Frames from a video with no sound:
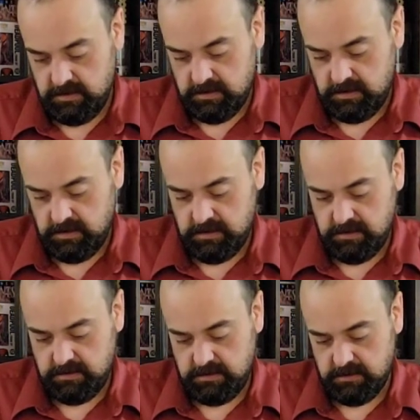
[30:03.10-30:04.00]
And
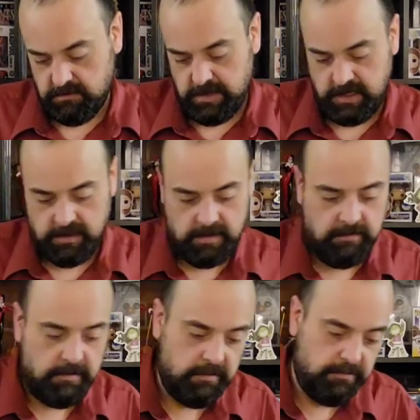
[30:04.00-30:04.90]
there's the other Ray that I
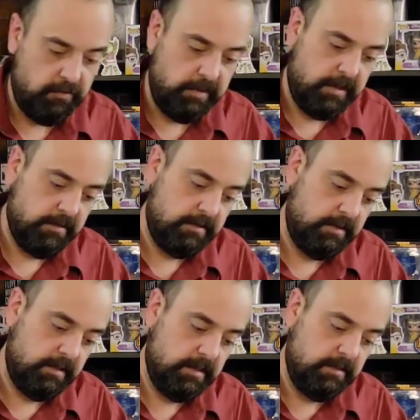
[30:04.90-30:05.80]
want to point out to
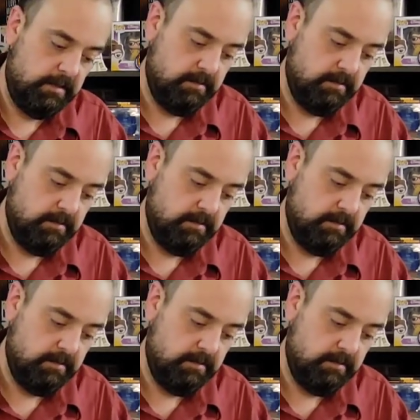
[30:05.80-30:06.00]
you guys.